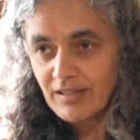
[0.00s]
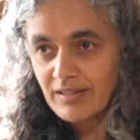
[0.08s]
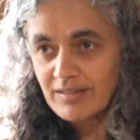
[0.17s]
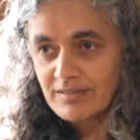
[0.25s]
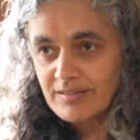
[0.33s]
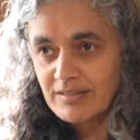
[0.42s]

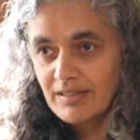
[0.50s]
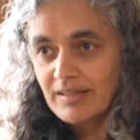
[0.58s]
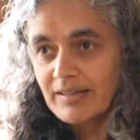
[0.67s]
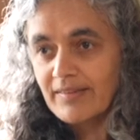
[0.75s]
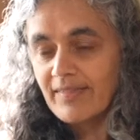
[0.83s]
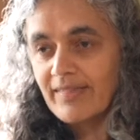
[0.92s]
us
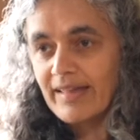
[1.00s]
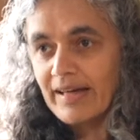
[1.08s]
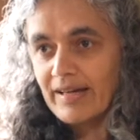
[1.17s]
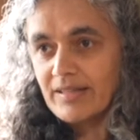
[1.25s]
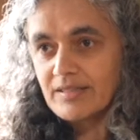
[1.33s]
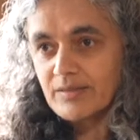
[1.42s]

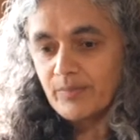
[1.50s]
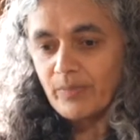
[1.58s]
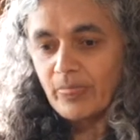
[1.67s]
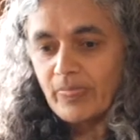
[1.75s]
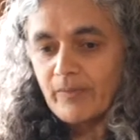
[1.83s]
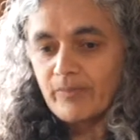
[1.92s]
that
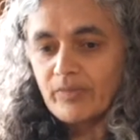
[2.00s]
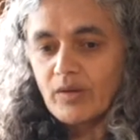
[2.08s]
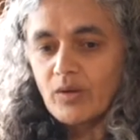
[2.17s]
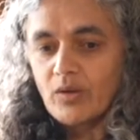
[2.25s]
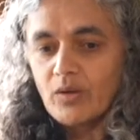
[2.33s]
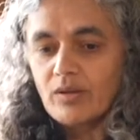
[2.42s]

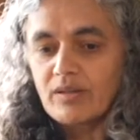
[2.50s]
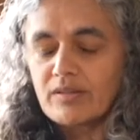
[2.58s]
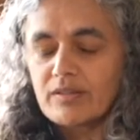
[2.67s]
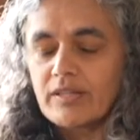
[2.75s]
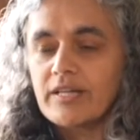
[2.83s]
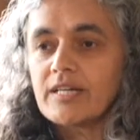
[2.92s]

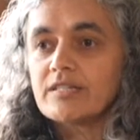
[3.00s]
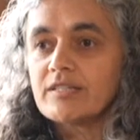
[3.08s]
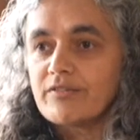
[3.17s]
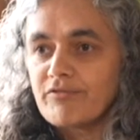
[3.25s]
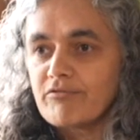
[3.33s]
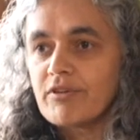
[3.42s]
there are
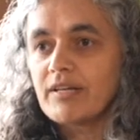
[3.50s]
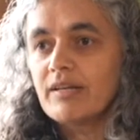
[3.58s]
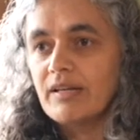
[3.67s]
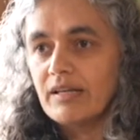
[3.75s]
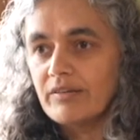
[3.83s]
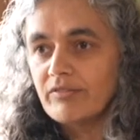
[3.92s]
different
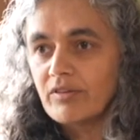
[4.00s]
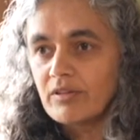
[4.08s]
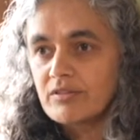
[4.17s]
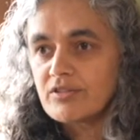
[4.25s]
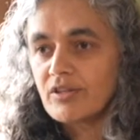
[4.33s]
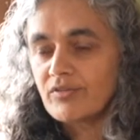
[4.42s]

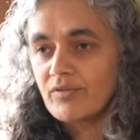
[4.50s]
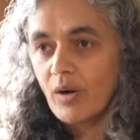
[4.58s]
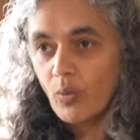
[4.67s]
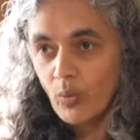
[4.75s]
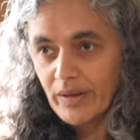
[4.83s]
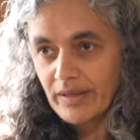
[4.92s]
levels of
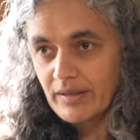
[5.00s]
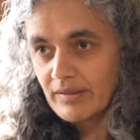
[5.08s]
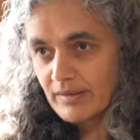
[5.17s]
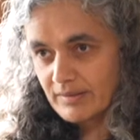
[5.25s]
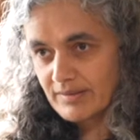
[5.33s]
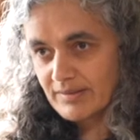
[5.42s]

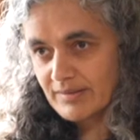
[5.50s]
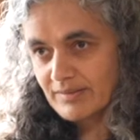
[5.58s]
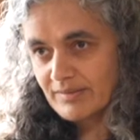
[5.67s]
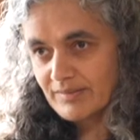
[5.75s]
awareness.